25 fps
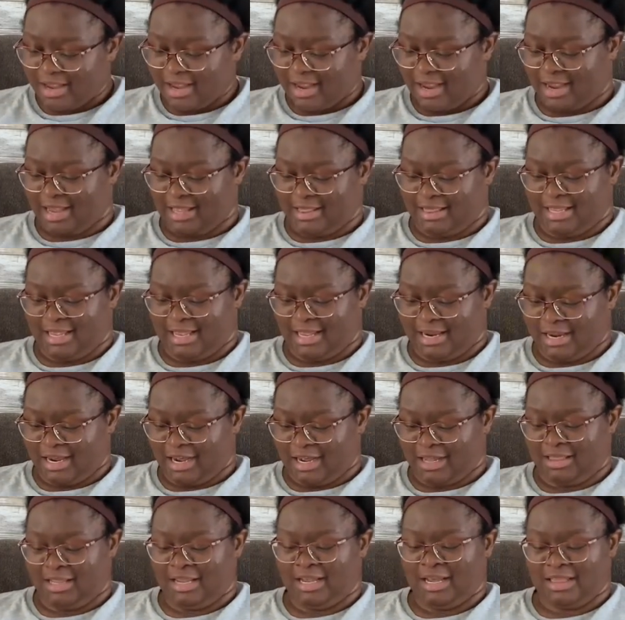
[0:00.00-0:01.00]
And then
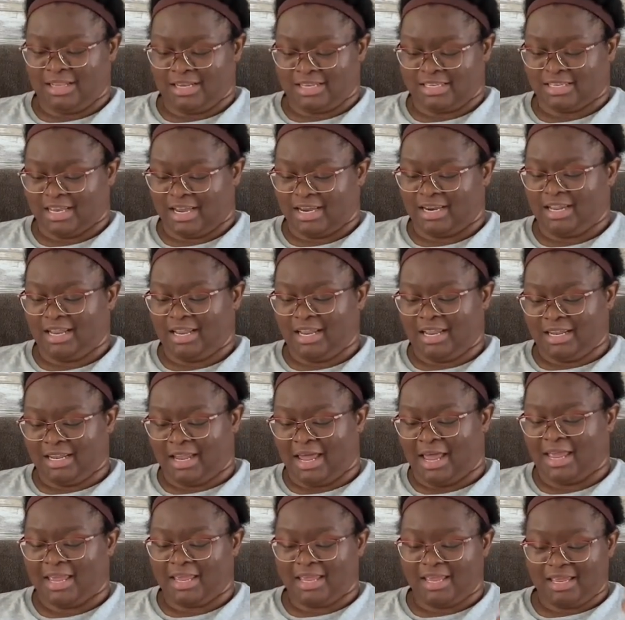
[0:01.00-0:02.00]
on the other side,
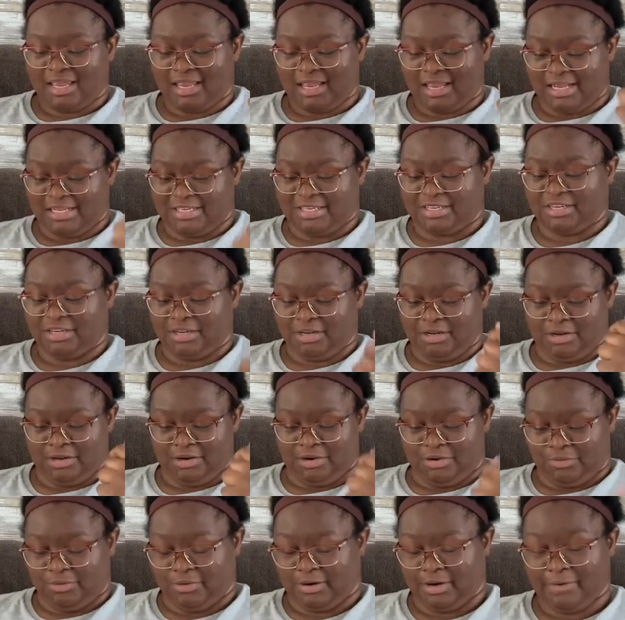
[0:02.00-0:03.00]
Eli kissed
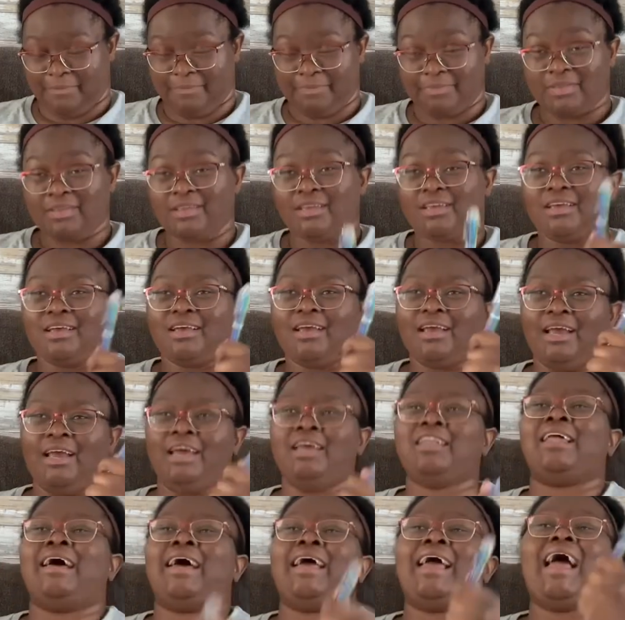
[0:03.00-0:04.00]
Lenore.
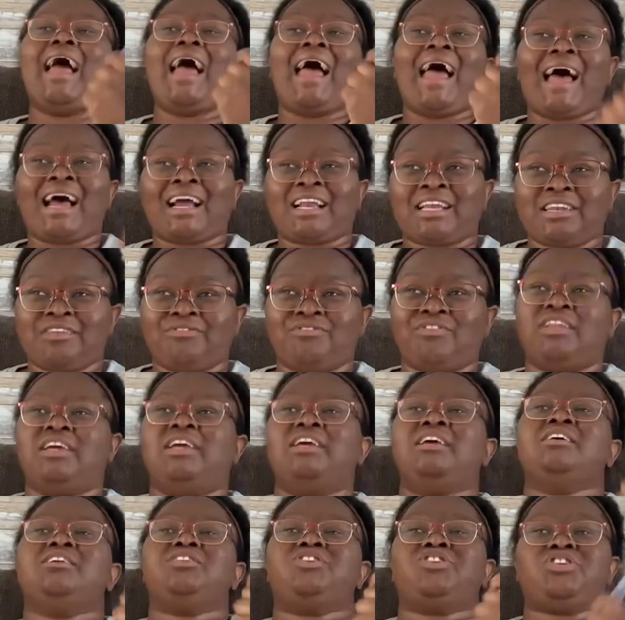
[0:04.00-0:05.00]
Eli
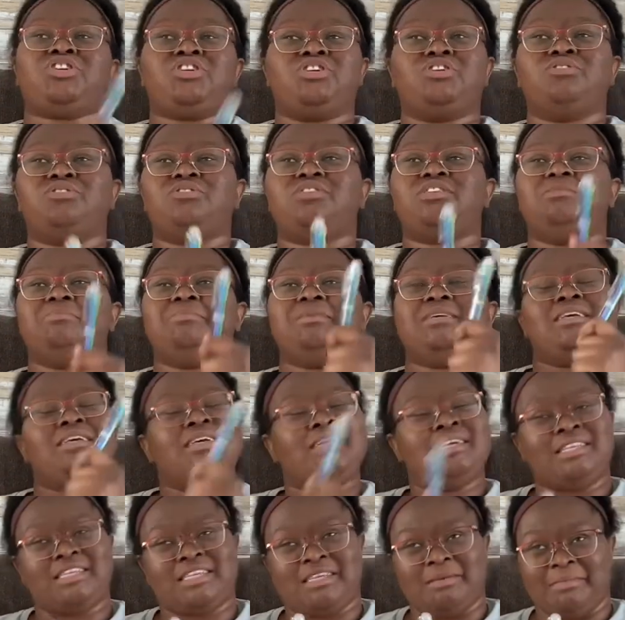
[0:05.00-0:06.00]
actively chose to be
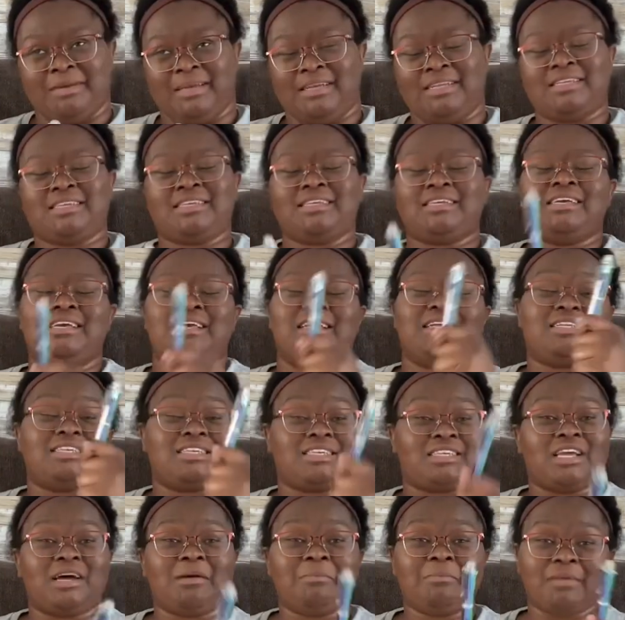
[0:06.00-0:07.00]
intimate in
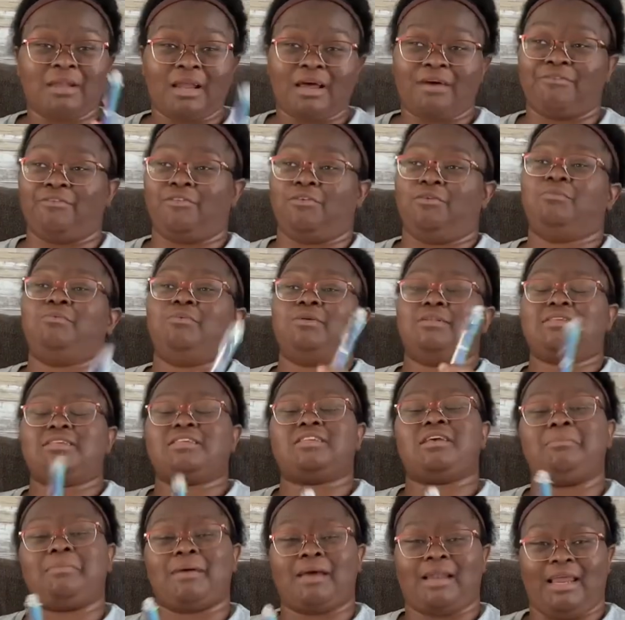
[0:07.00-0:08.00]
some level with
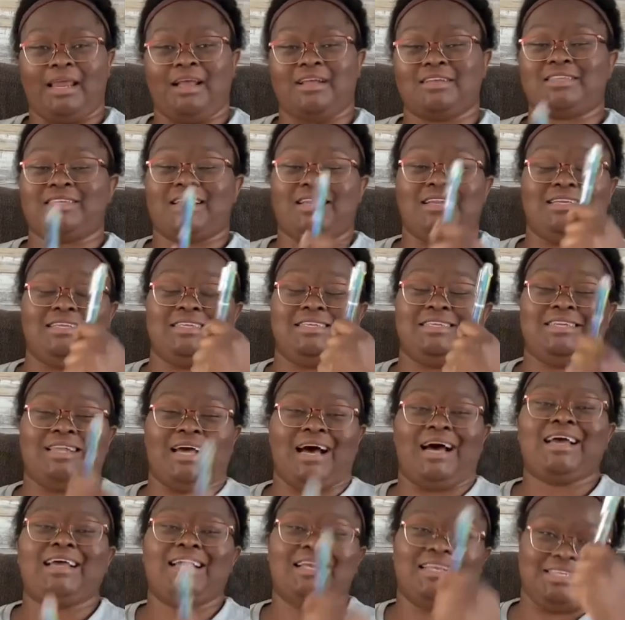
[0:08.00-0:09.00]
somebody else that is
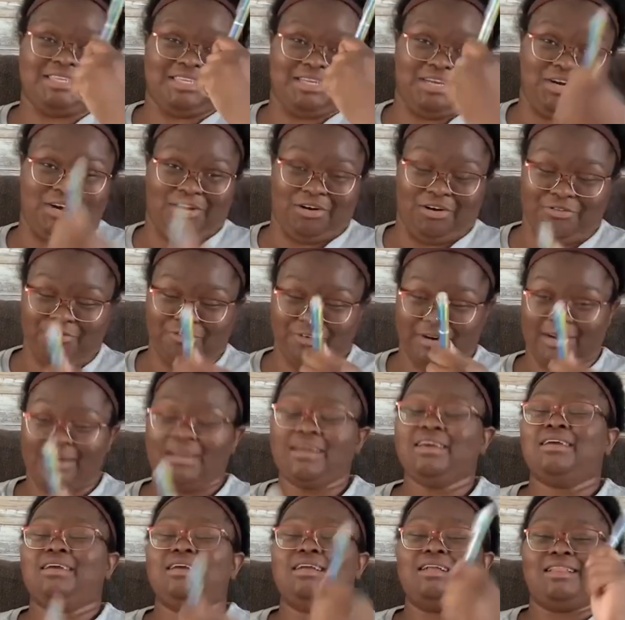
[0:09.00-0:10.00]
not his girlfriend.
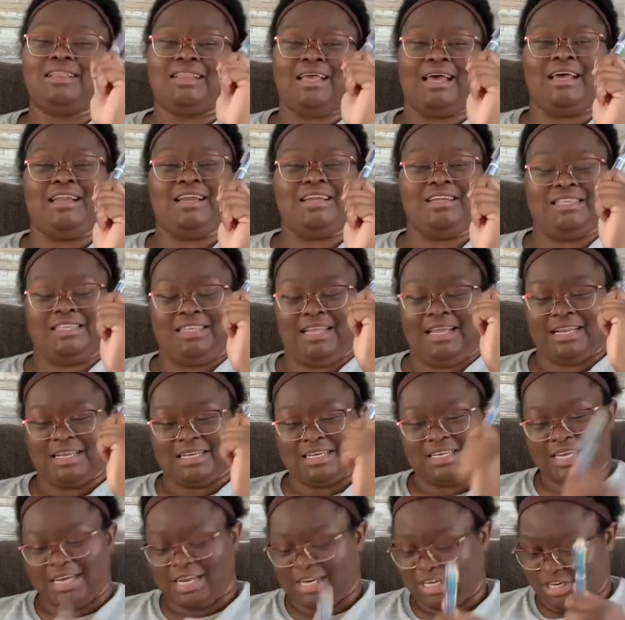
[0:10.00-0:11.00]
That is the
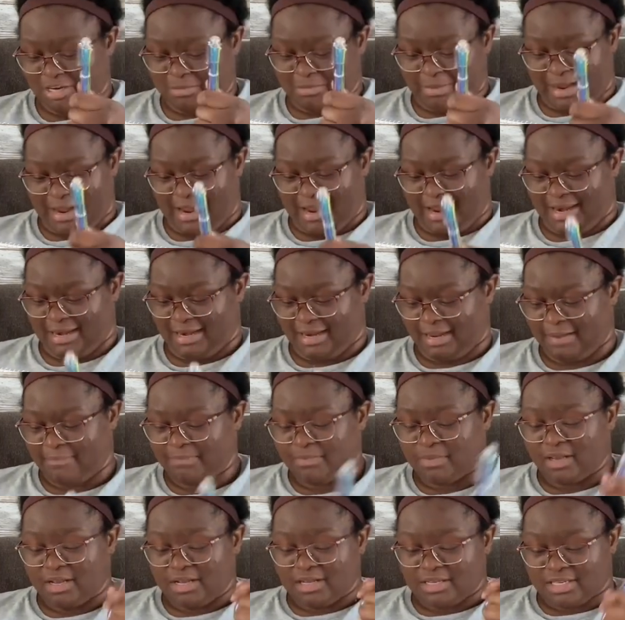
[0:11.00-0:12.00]
intention behind it.
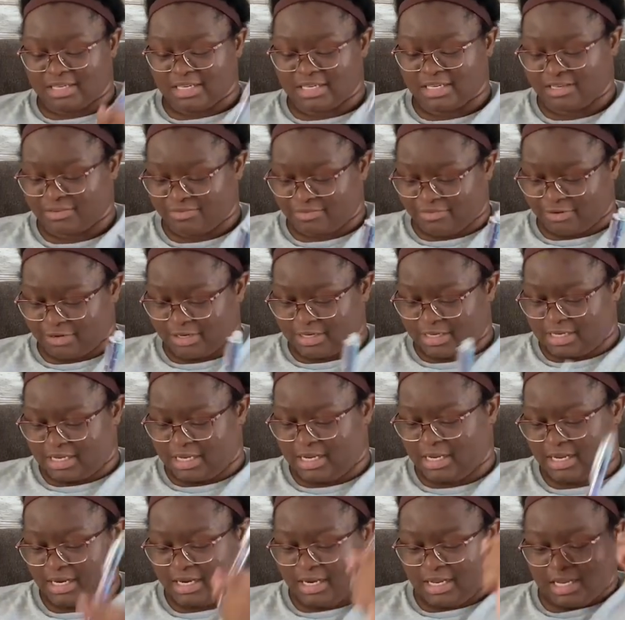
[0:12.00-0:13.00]
Season
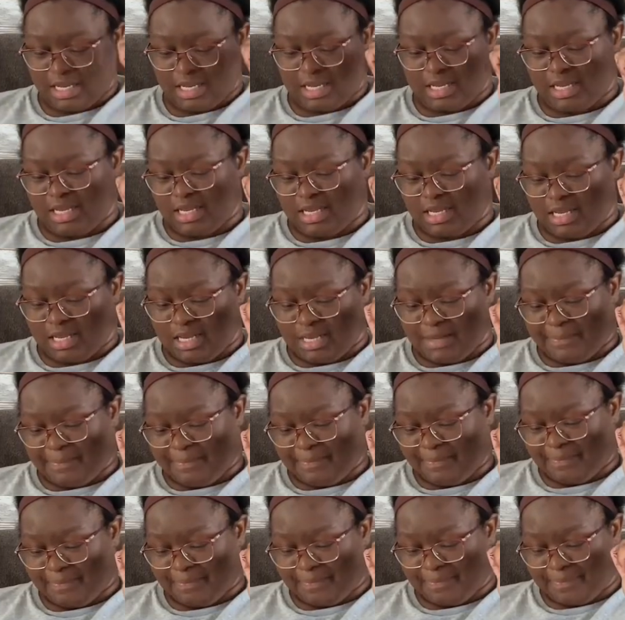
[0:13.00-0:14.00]
14,
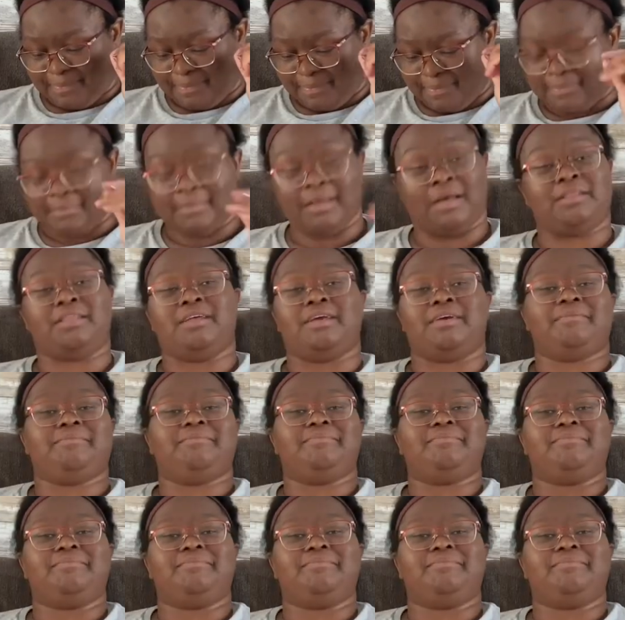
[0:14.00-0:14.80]
nothing.